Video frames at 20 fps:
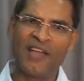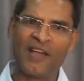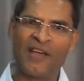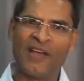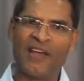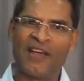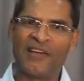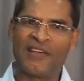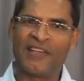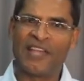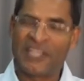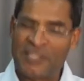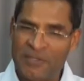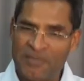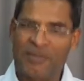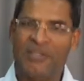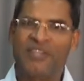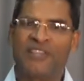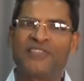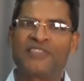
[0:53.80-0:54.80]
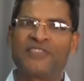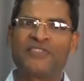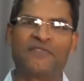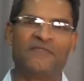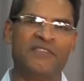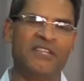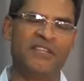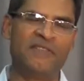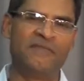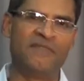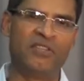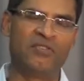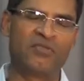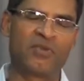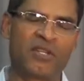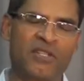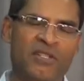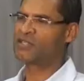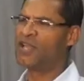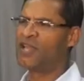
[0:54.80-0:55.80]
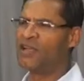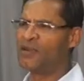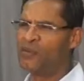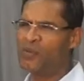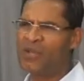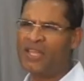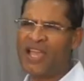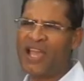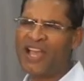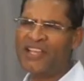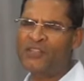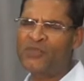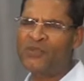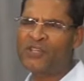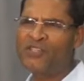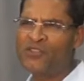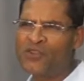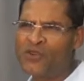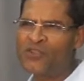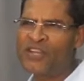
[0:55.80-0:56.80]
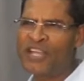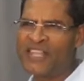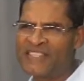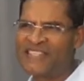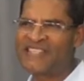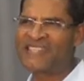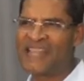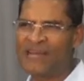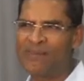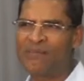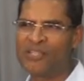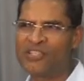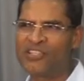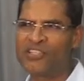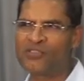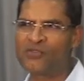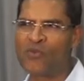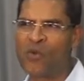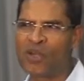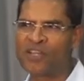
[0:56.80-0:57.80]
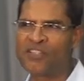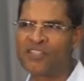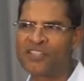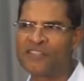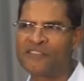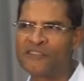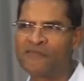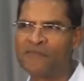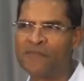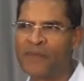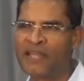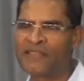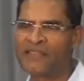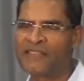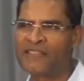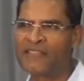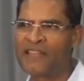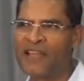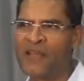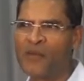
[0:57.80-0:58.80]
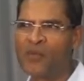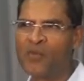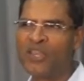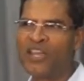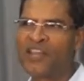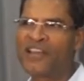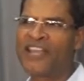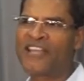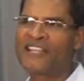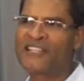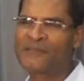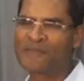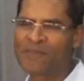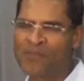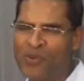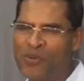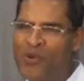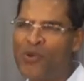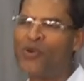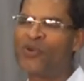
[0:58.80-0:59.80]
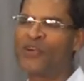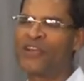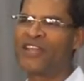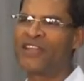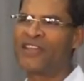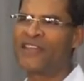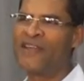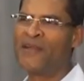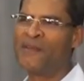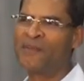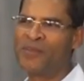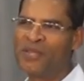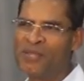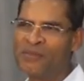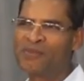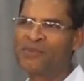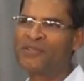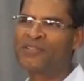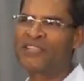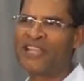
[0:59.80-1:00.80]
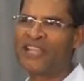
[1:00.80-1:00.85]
experiences of individuals. We actually don't establish in qualitative methods. We are exploring people's